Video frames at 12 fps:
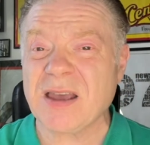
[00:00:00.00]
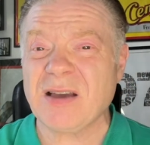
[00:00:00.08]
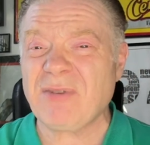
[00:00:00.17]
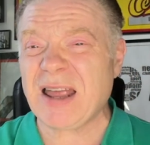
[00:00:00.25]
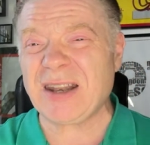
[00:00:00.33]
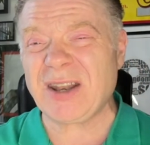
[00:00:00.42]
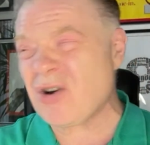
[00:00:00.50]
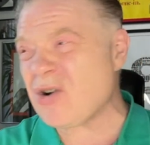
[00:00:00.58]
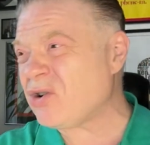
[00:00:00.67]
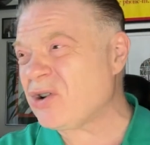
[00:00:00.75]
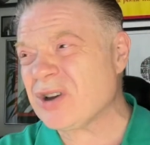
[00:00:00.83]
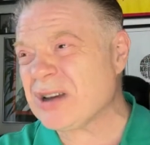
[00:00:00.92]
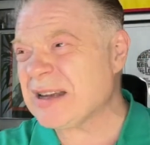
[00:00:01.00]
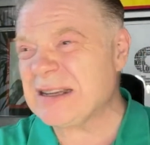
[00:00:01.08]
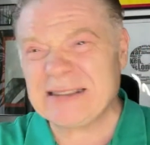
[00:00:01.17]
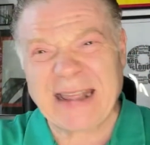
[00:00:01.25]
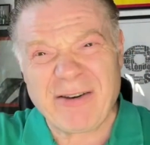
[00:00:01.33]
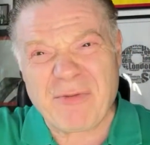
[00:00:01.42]
Well, look,
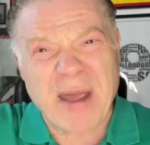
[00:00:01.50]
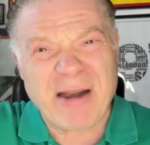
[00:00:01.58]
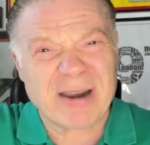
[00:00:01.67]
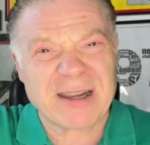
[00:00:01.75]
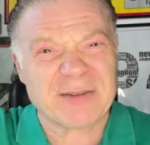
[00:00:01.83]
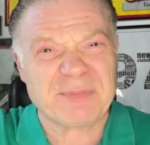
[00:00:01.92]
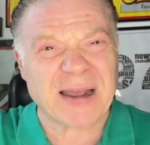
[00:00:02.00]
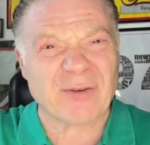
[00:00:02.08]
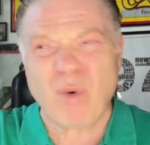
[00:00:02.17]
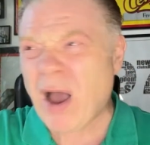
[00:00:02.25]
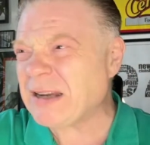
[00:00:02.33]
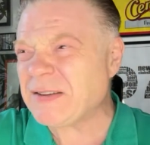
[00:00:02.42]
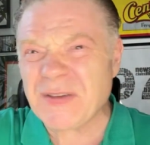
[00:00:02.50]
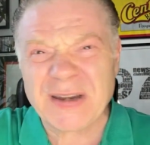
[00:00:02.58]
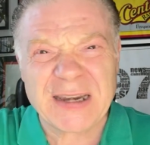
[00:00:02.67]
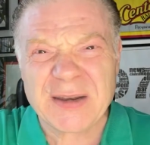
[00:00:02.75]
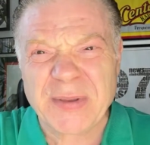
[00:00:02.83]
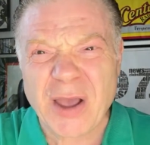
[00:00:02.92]
they're American, man. Why do they
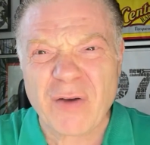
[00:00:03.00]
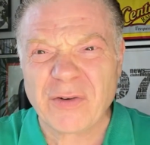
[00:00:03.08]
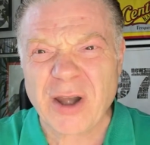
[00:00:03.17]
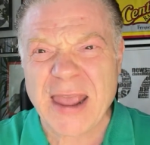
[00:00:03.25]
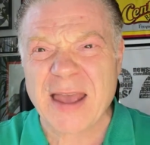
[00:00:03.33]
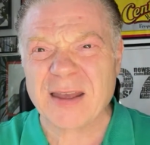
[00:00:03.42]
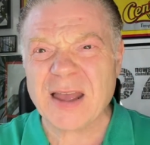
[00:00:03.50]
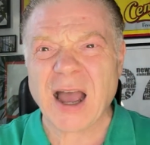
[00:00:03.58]
need to be over here?